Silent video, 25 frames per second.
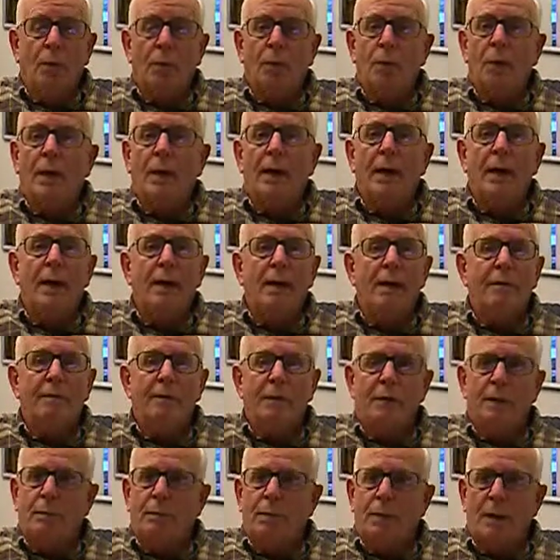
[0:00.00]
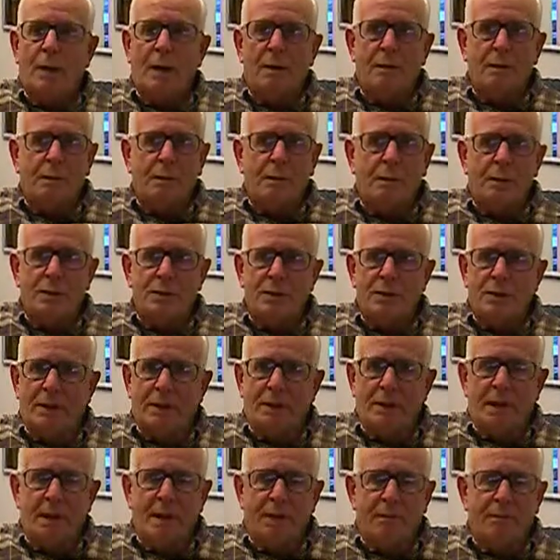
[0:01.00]
whatever the problem is
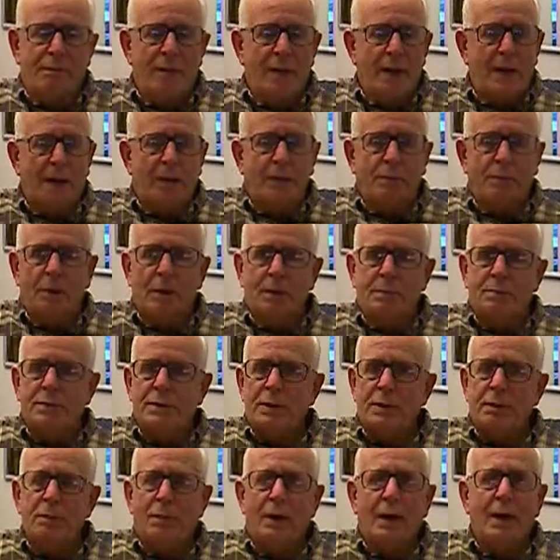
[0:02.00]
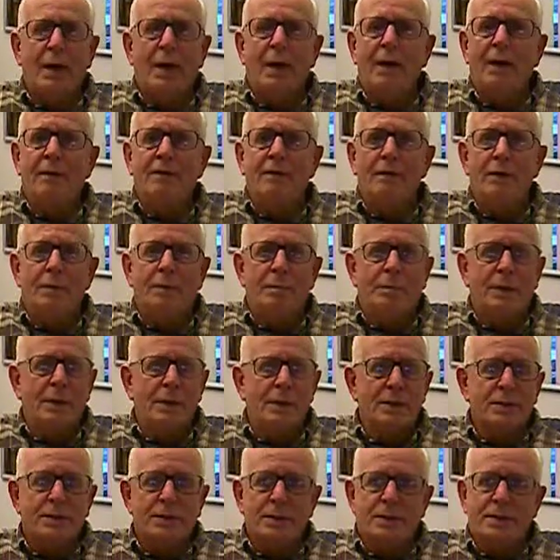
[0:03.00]
in life, bankruptcy, whatever
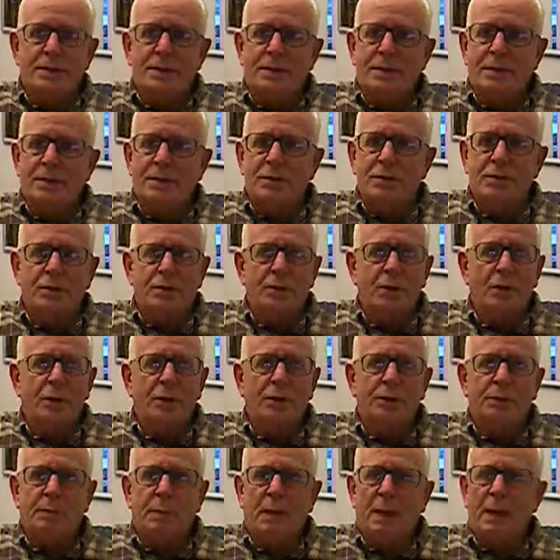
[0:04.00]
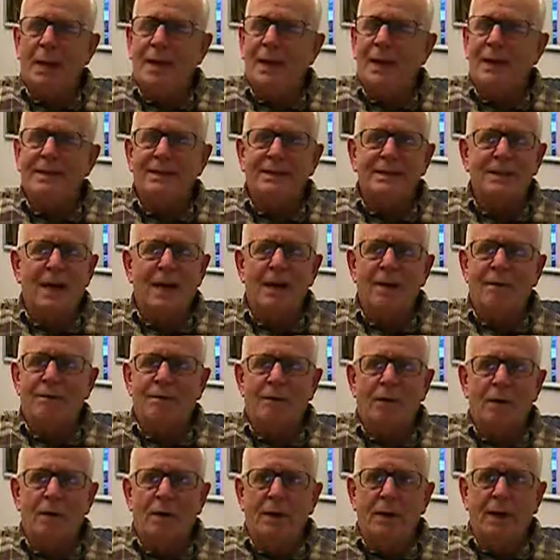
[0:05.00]
businesses, church, it's
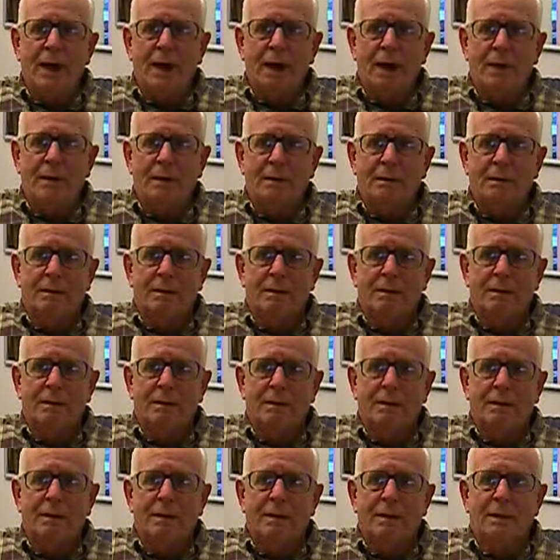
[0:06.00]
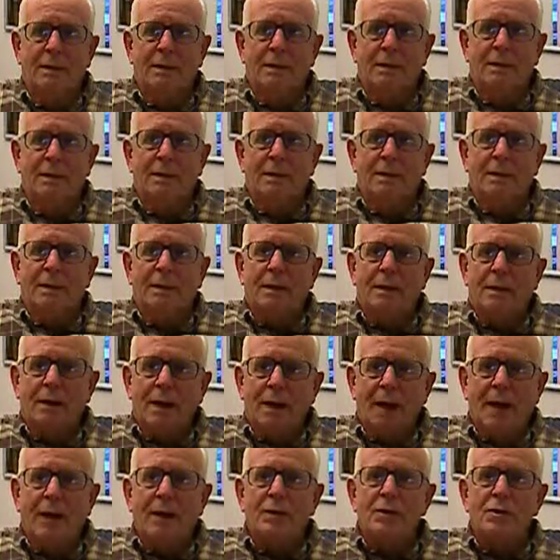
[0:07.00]
not for that.
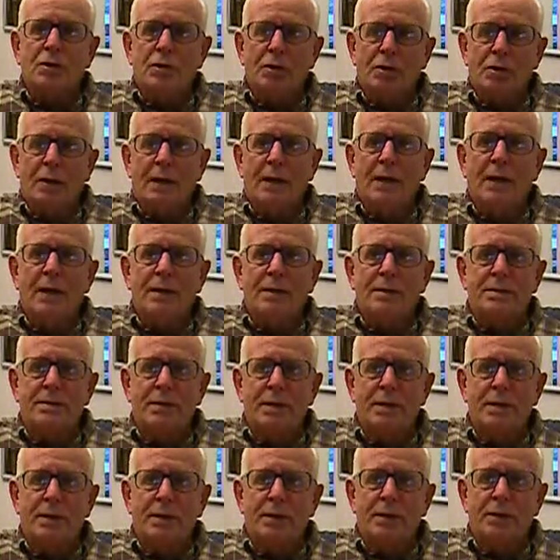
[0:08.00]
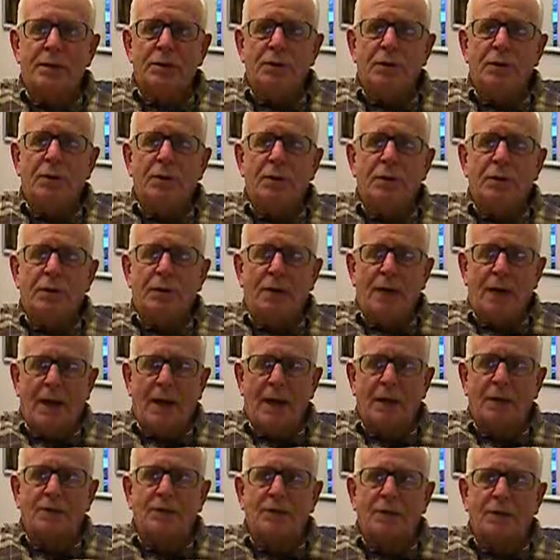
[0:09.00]
God's grace, the initial
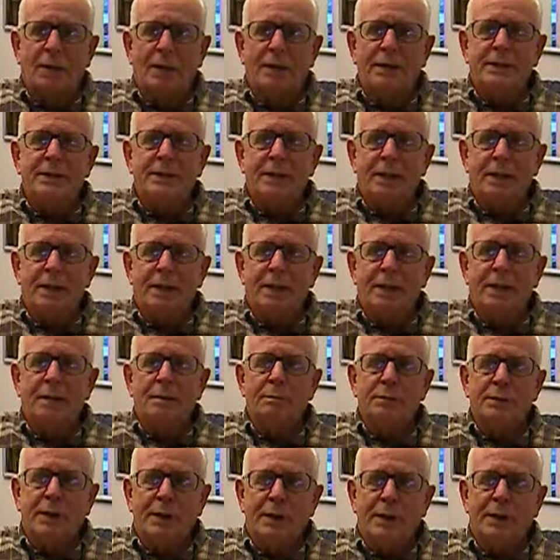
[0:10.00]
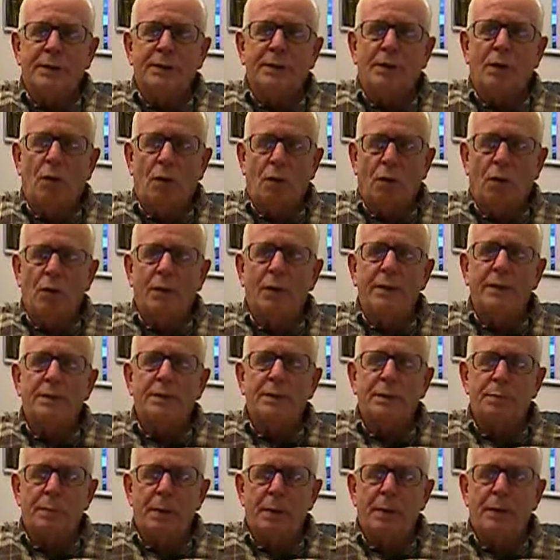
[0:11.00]
God's grace that comes, His Holy
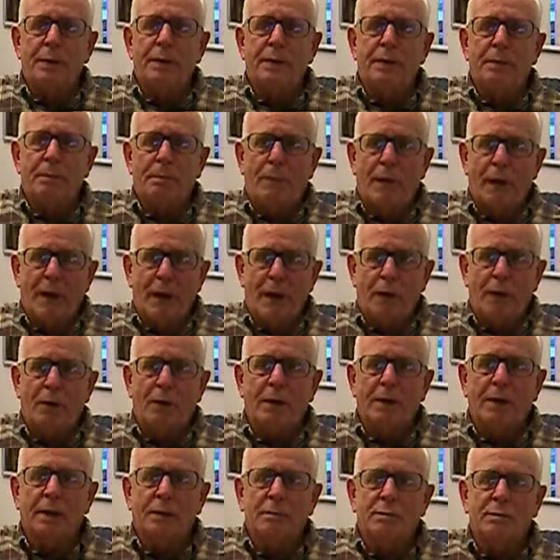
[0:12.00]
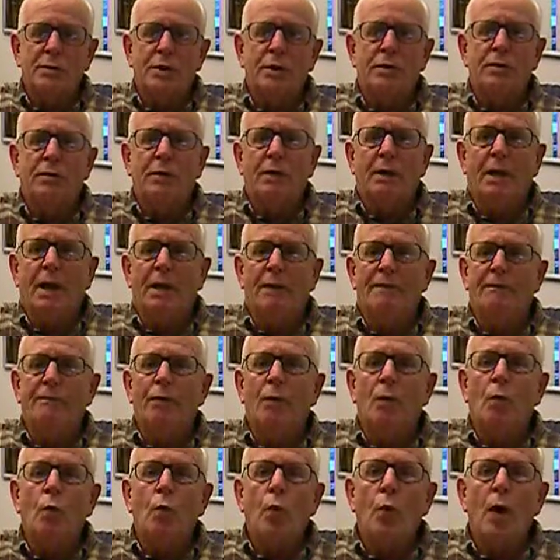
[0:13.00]
Spirit power comes into your life
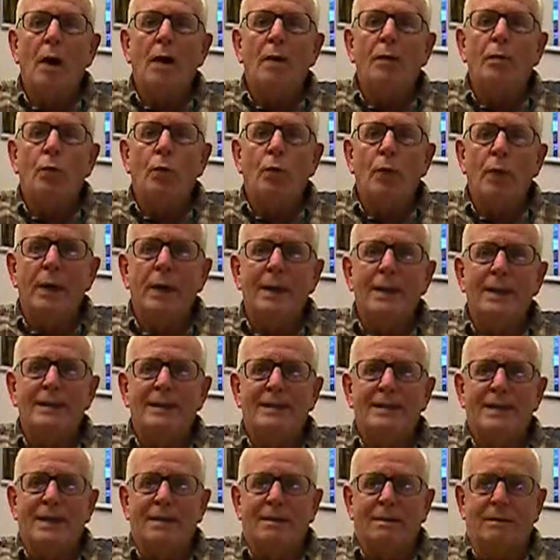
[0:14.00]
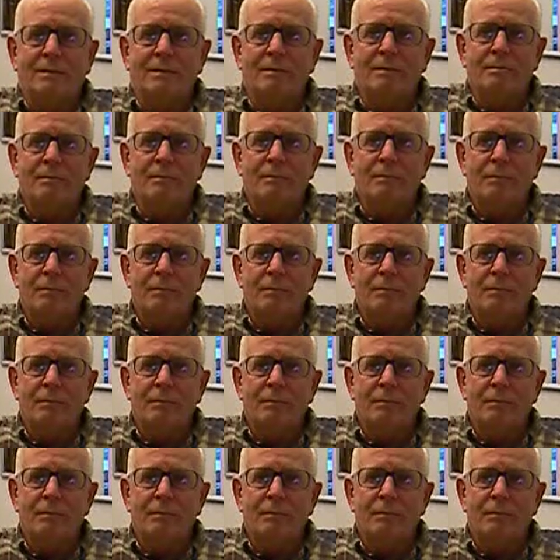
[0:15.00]
for one reason